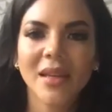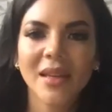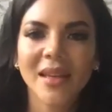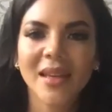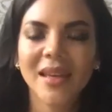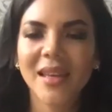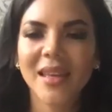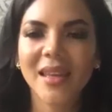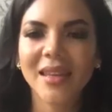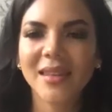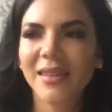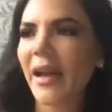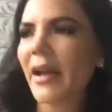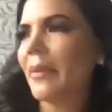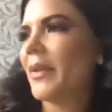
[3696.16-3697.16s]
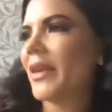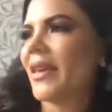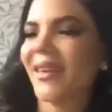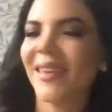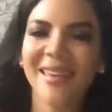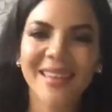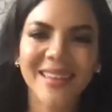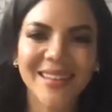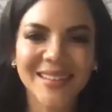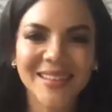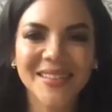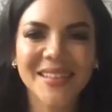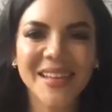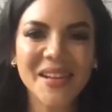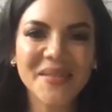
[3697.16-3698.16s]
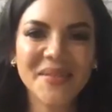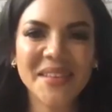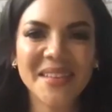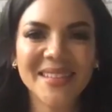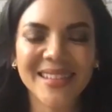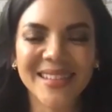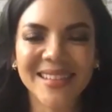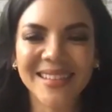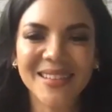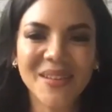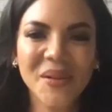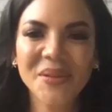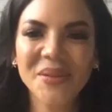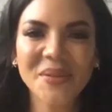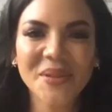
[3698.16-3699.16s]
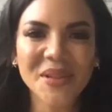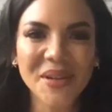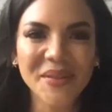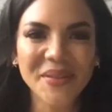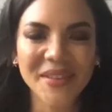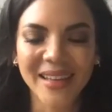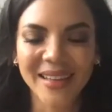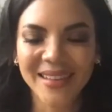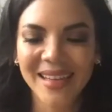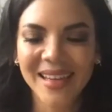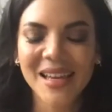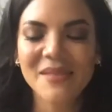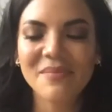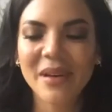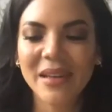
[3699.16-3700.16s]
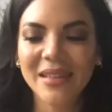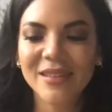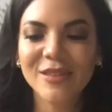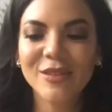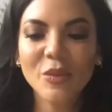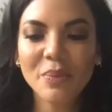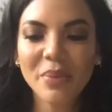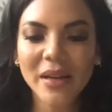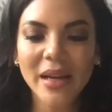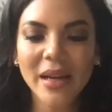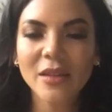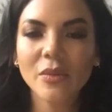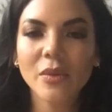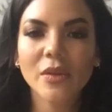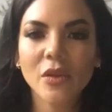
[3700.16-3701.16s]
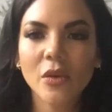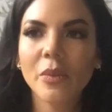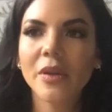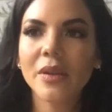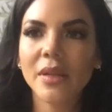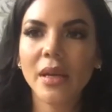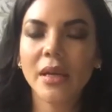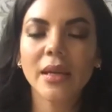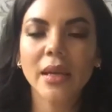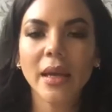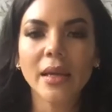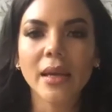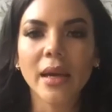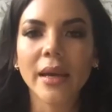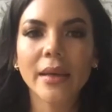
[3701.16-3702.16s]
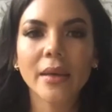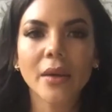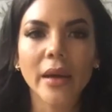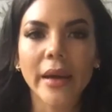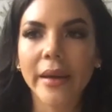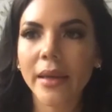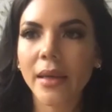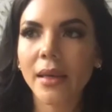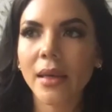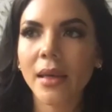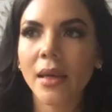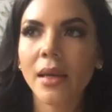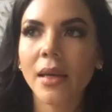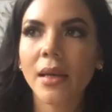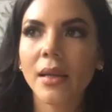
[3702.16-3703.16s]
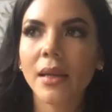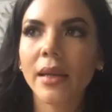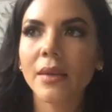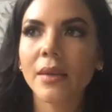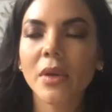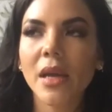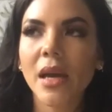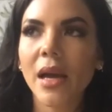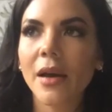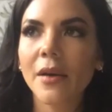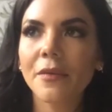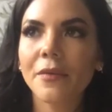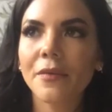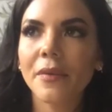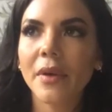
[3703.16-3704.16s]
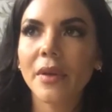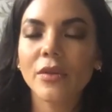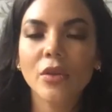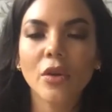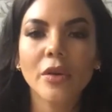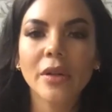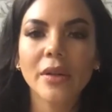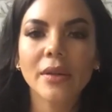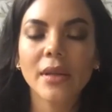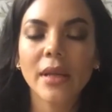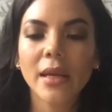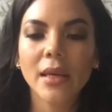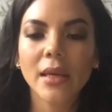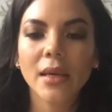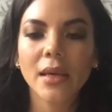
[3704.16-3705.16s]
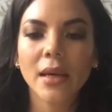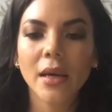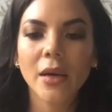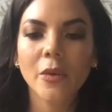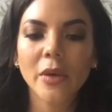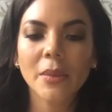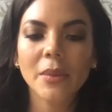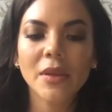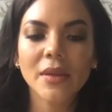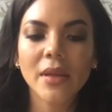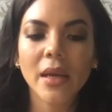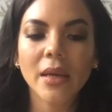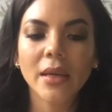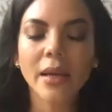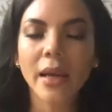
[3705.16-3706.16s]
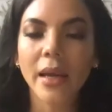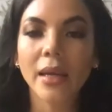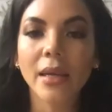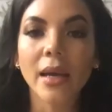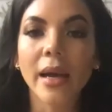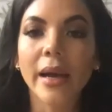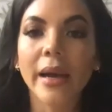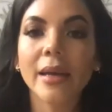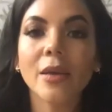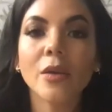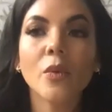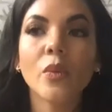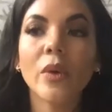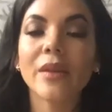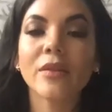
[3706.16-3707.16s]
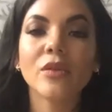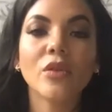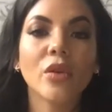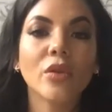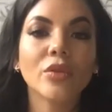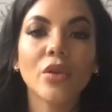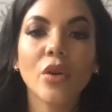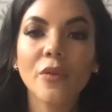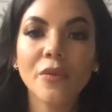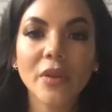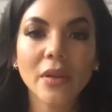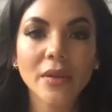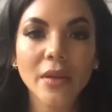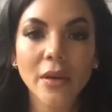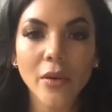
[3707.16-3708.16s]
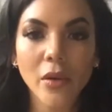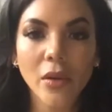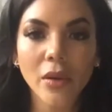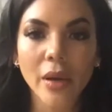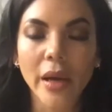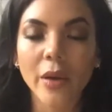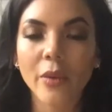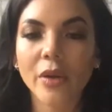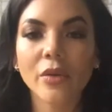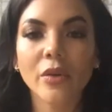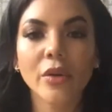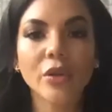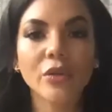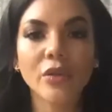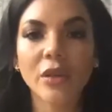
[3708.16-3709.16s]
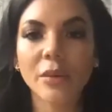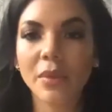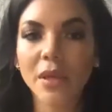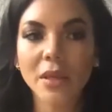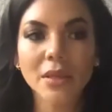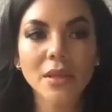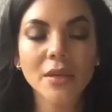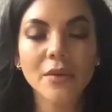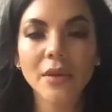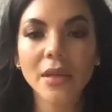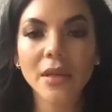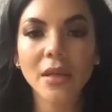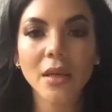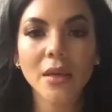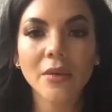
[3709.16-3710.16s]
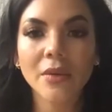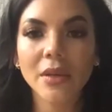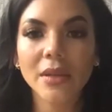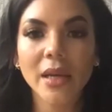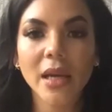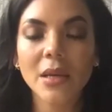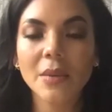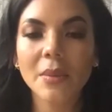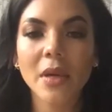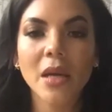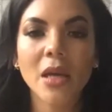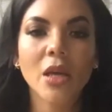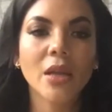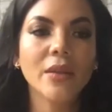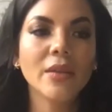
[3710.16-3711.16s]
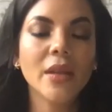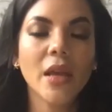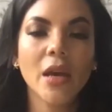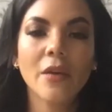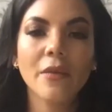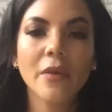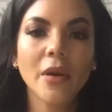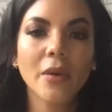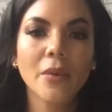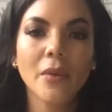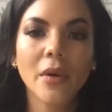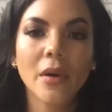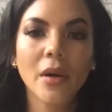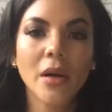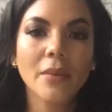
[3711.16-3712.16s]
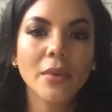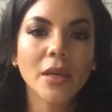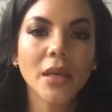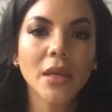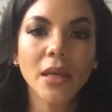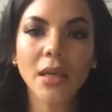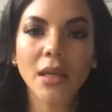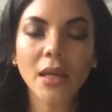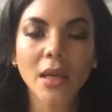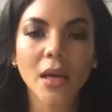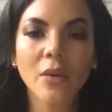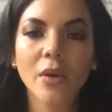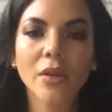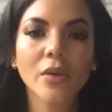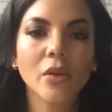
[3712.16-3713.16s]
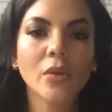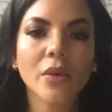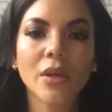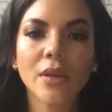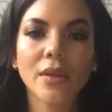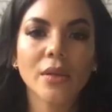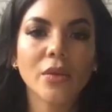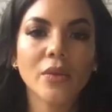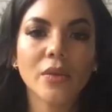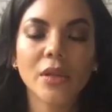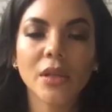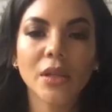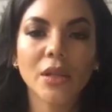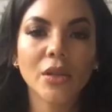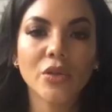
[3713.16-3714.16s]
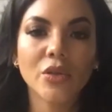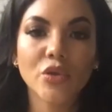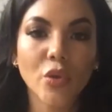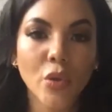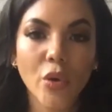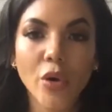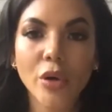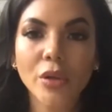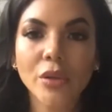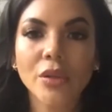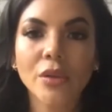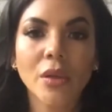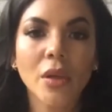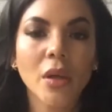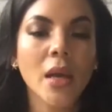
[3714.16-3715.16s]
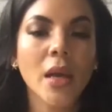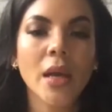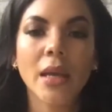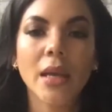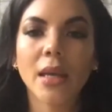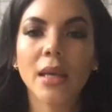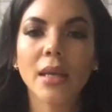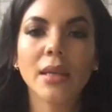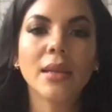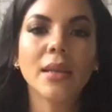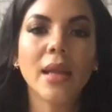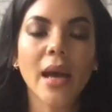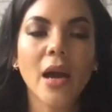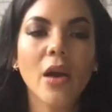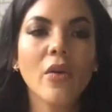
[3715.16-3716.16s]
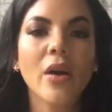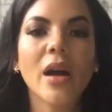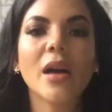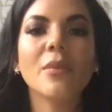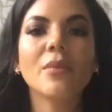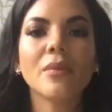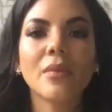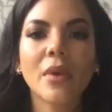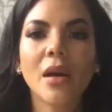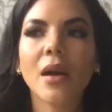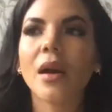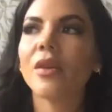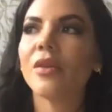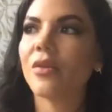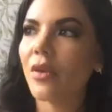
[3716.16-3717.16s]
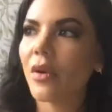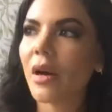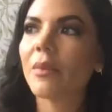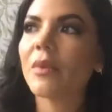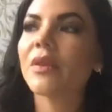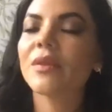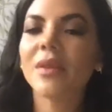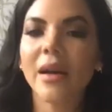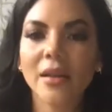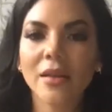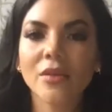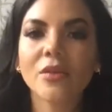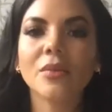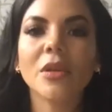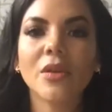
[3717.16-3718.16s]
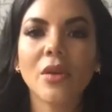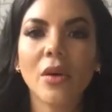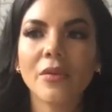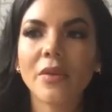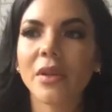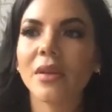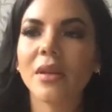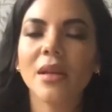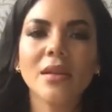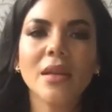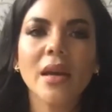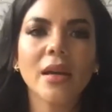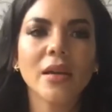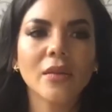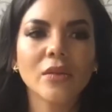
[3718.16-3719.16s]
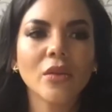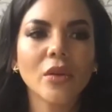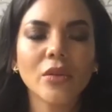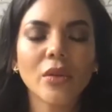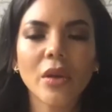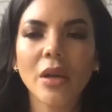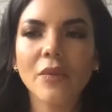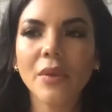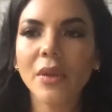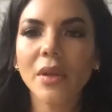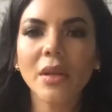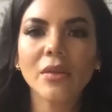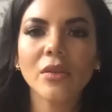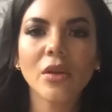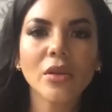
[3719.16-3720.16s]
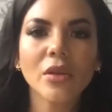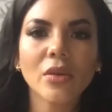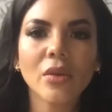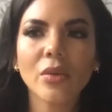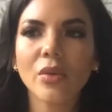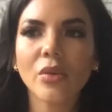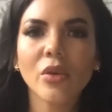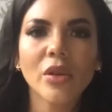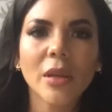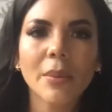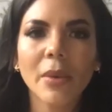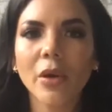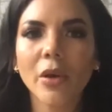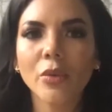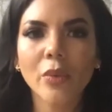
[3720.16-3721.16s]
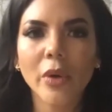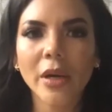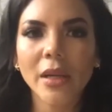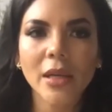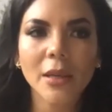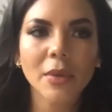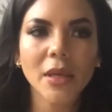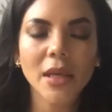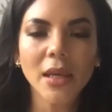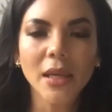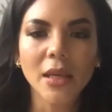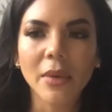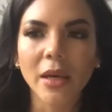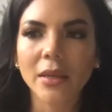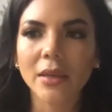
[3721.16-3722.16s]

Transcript: and tag me and those kind of things. And also we love that. But it's super nice when someone said, hey, I like, we have stories like women saying, hey, I was not confident at all. I was going to the beach every time, never wear a bikini. I was always using short, and now I'm starting to be confident. And yeah, it's not, everything is not about wearing a bikini, but